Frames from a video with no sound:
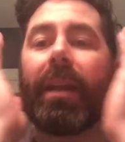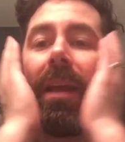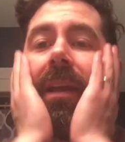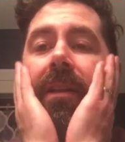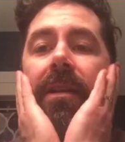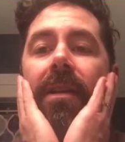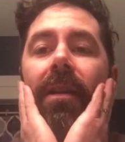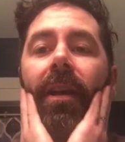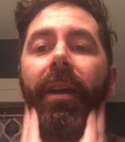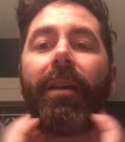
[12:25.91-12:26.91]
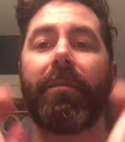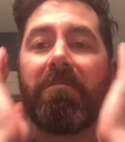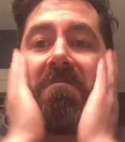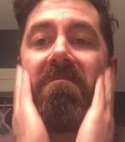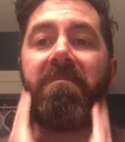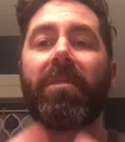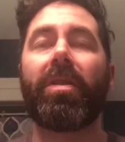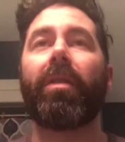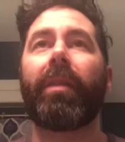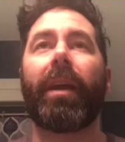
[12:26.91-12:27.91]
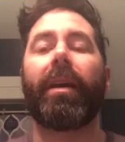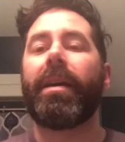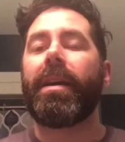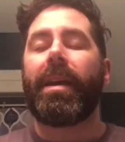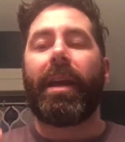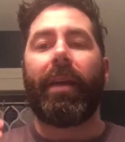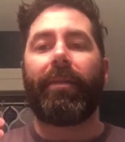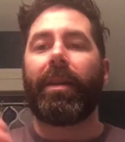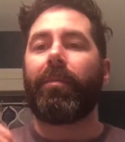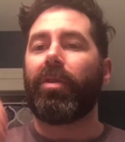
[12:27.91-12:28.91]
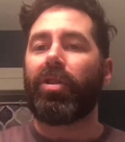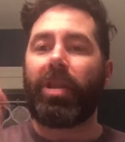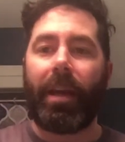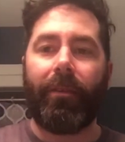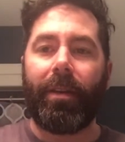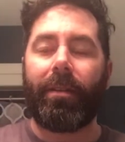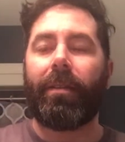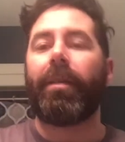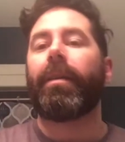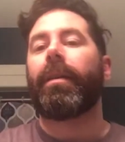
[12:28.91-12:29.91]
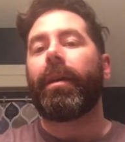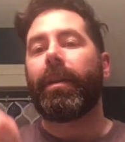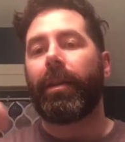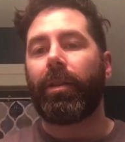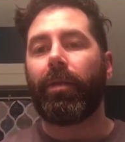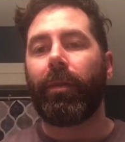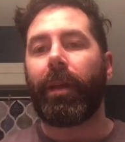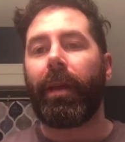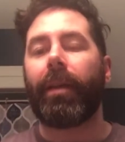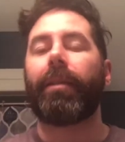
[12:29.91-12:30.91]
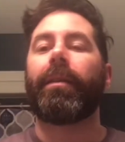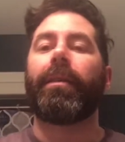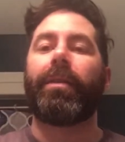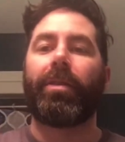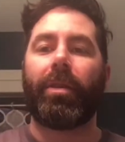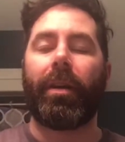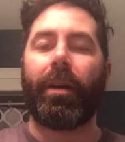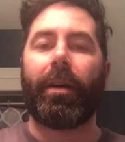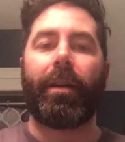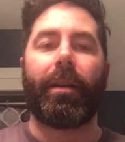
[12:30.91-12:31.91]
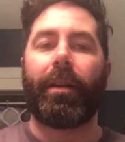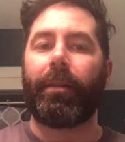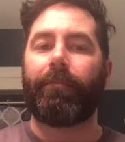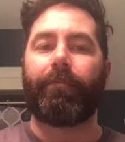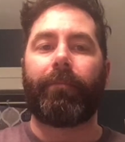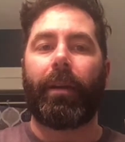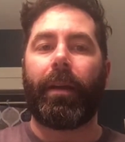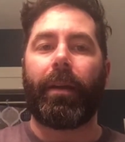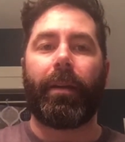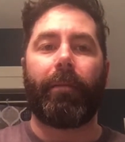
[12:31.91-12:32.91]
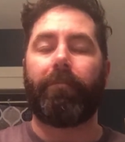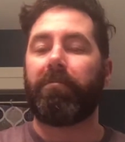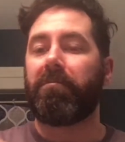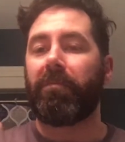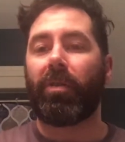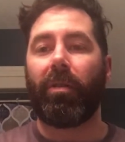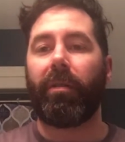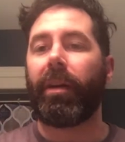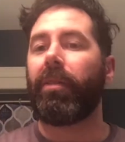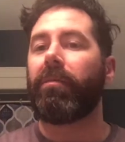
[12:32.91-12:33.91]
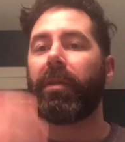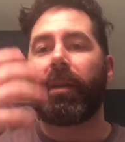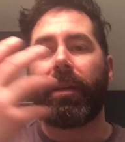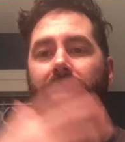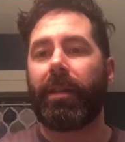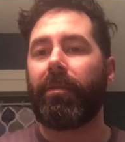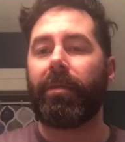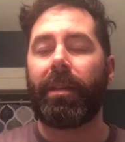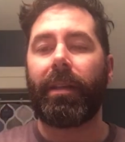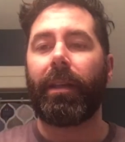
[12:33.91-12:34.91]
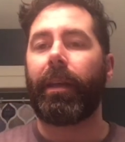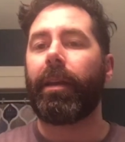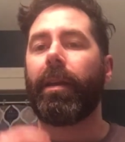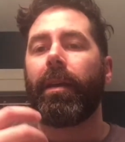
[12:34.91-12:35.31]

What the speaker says: And like, so yeah, every time you shave it and then do it again, grow it out continuously, like